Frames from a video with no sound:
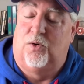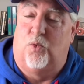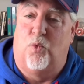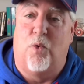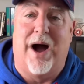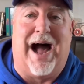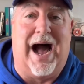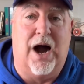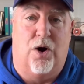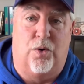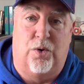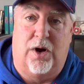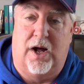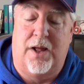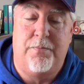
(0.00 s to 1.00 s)

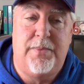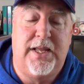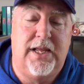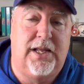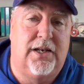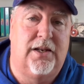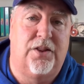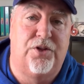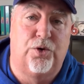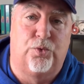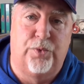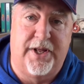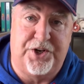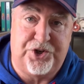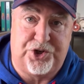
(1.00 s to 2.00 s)
Wow. I mean, the
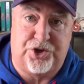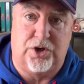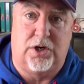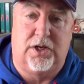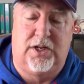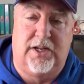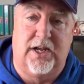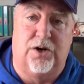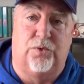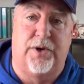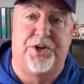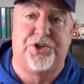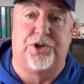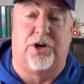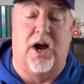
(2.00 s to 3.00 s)
rich get
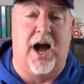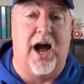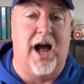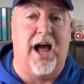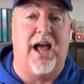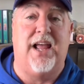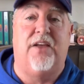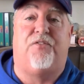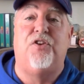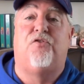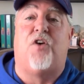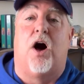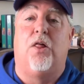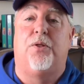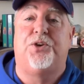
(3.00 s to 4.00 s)
richer. If you
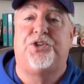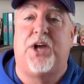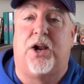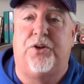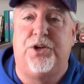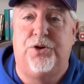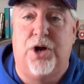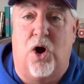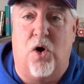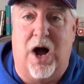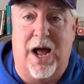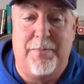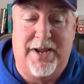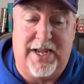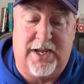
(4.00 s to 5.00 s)
follow this channel, you know
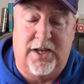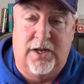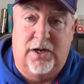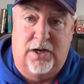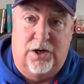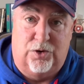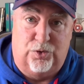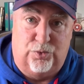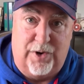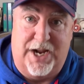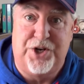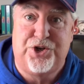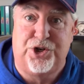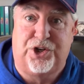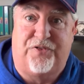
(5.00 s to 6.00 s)
I'm a
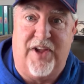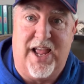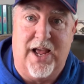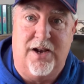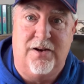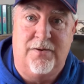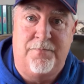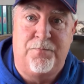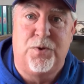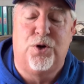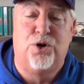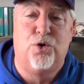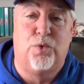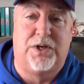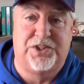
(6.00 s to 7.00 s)
Rangers fan
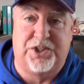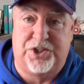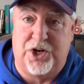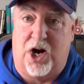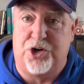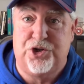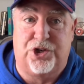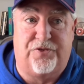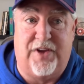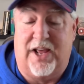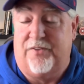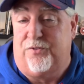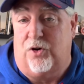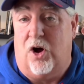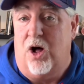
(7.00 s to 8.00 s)
who was a Dodgers
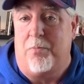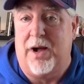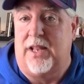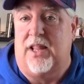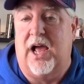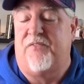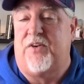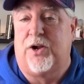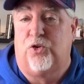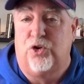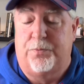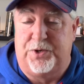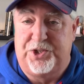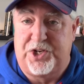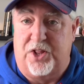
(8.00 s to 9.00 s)
fan for all my life. I
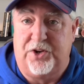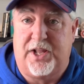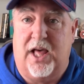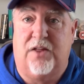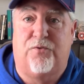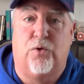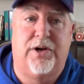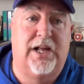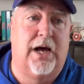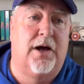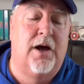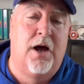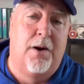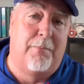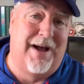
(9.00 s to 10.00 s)
grew up in Southern
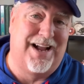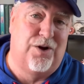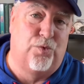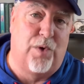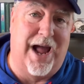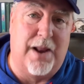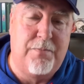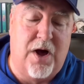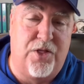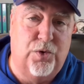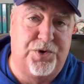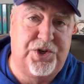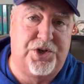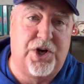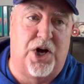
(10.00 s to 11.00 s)
California. My grandmother
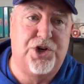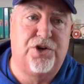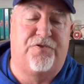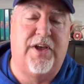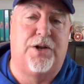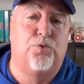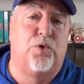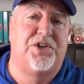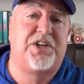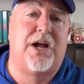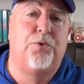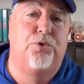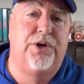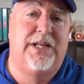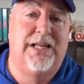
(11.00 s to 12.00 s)
was a Dodgers fan. Was I
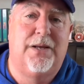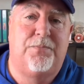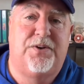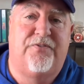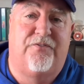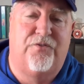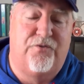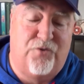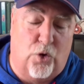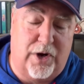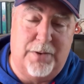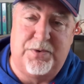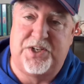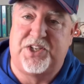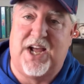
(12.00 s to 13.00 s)
rooting for
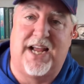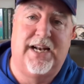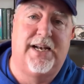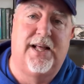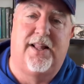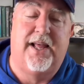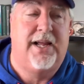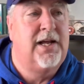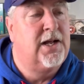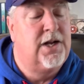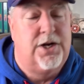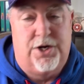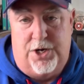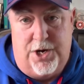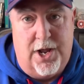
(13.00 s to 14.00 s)
him to sign in LA?
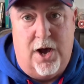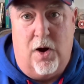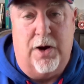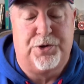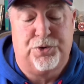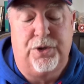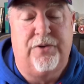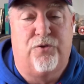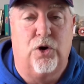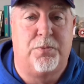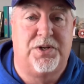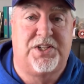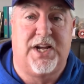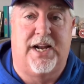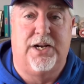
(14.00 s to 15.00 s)
No, I was rooting for him
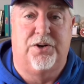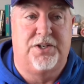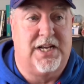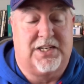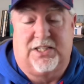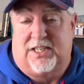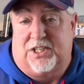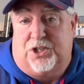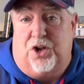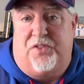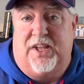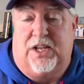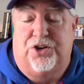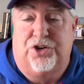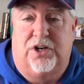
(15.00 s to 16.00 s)
to sign here in Texas. I still
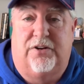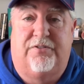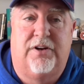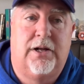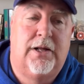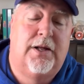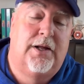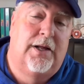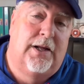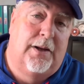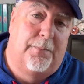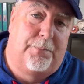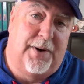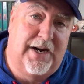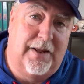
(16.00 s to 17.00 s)
think he should have,
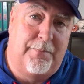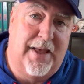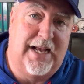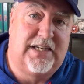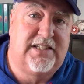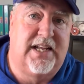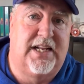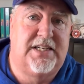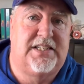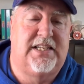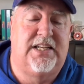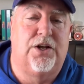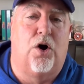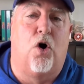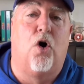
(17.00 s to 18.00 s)
but it makes sense.
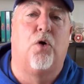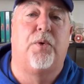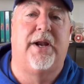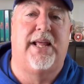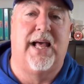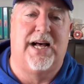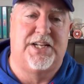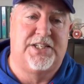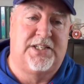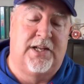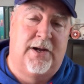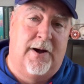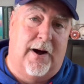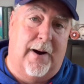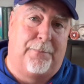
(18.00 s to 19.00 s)
He already has
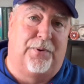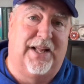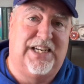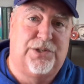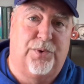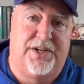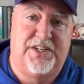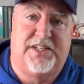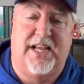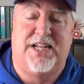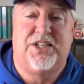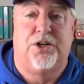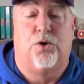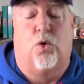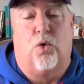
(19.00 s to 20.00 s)
a place where he
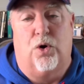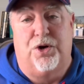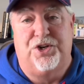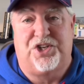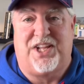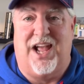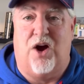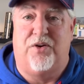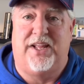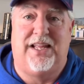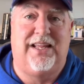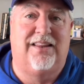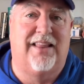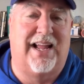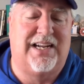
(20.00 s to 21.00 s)
stays in Orange County.
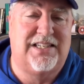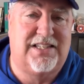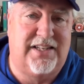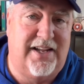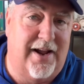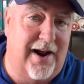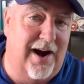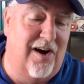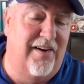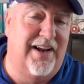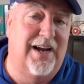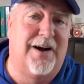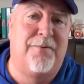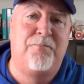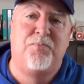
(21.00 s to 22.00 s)
He likes the
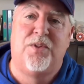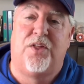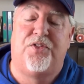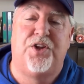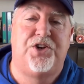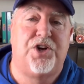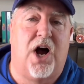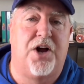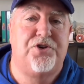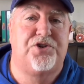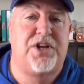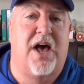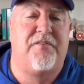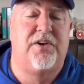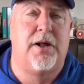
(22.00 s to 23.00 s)
area. The
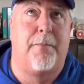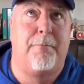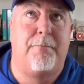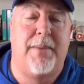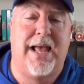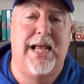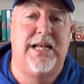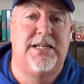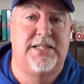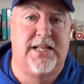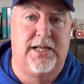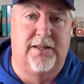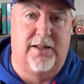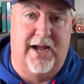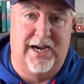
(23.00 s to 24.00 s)
Dodgers have an
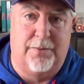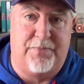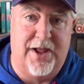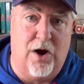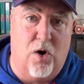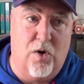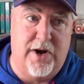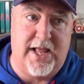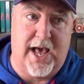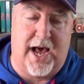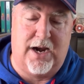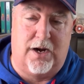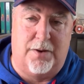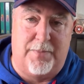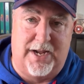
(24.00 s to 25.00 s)
amazing lineup. They already
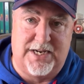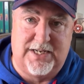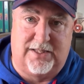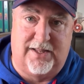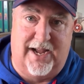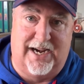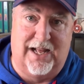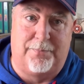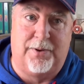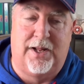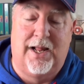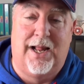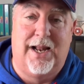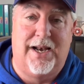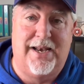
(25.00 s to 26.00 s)
had an amazing lineup.
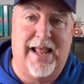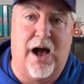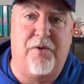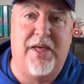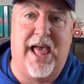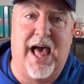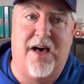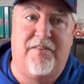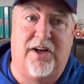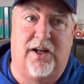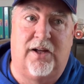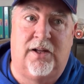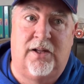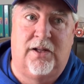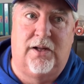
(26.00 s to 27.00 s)
Now they have
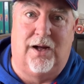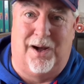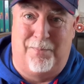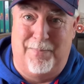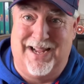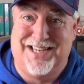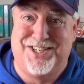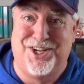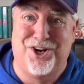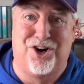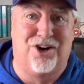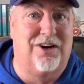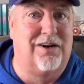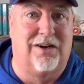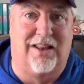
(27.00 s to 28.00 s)
an amazing-er
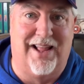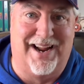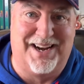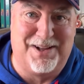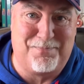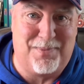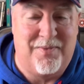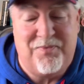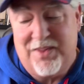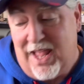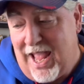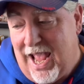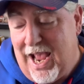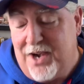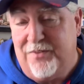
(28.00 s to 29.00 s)
lineup.
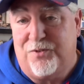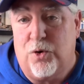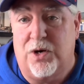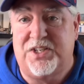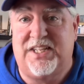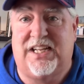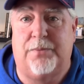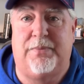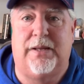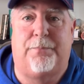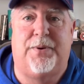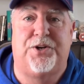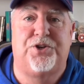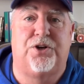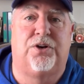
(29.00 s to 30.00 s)
And, of course, he can be a
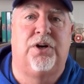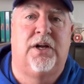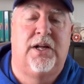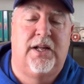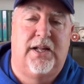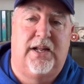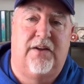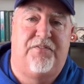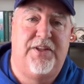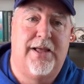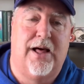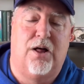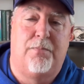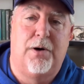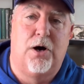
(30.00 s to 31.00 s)
pitcher if
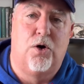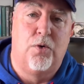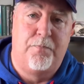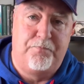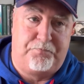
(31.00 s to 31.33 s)
the elbow